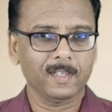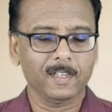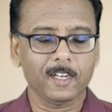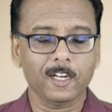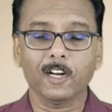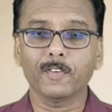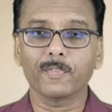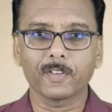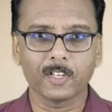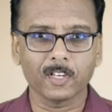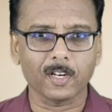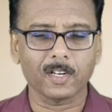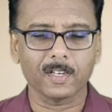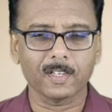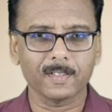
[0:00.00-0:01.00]
of
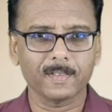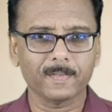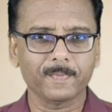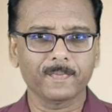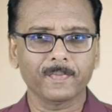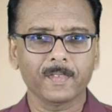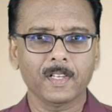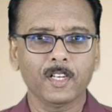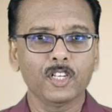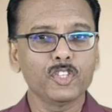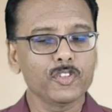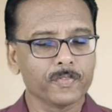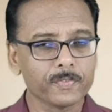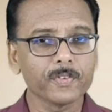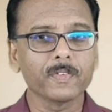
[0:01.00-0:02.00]
God
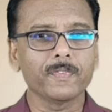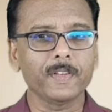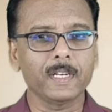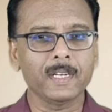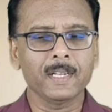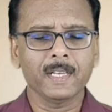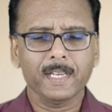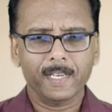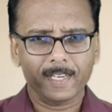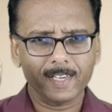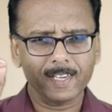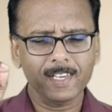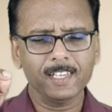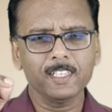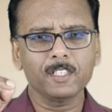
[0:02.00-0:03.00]
to fulfill
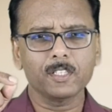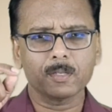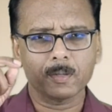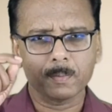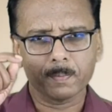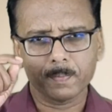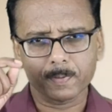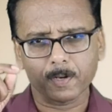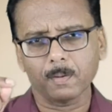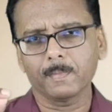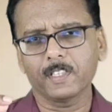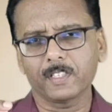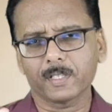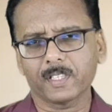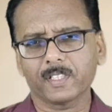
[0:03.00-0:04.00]
His
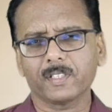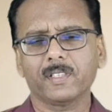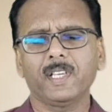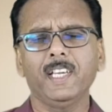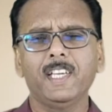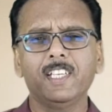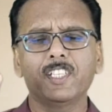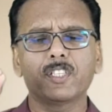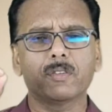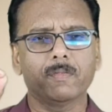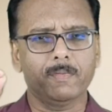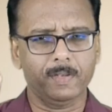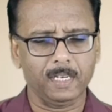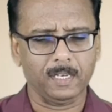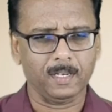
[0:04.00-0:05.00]
promises, His
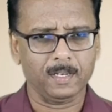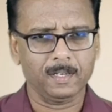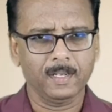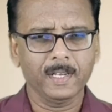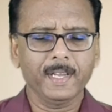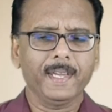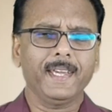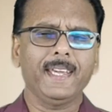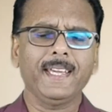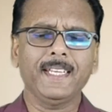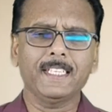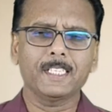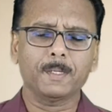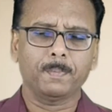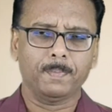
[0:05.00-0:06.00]
will,
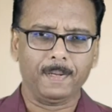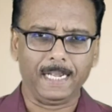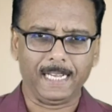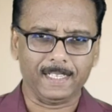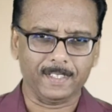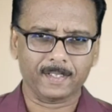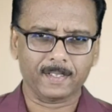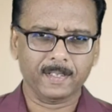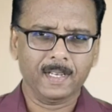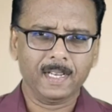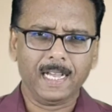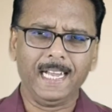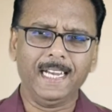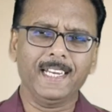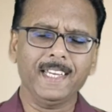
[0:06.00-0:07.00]
His plans,
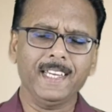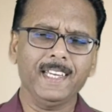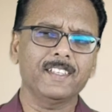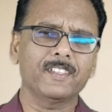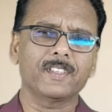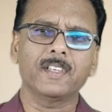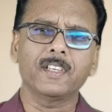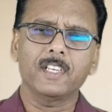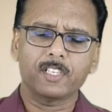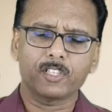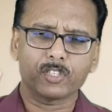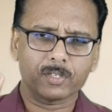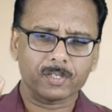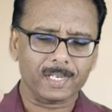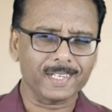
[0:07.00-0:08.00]
and His
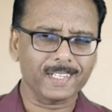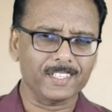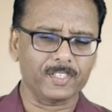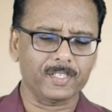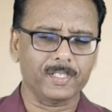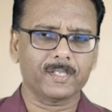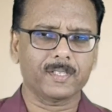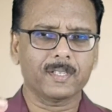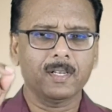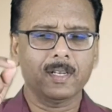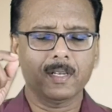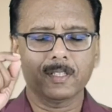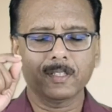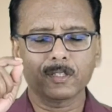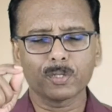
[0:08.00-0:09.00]
strategies
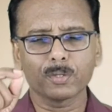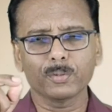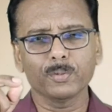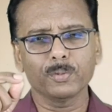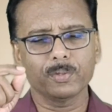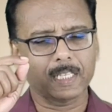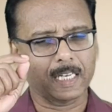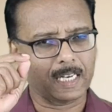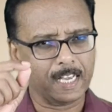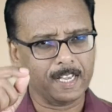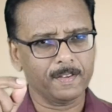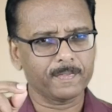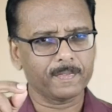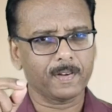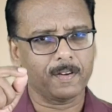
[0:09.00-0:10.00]
through the
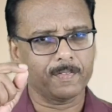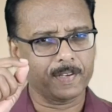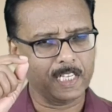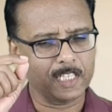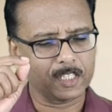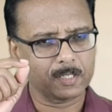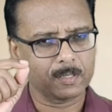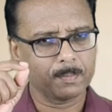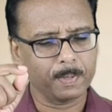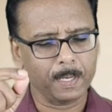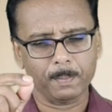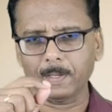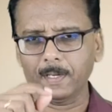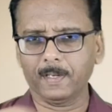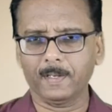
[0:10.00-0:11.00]
life of His people.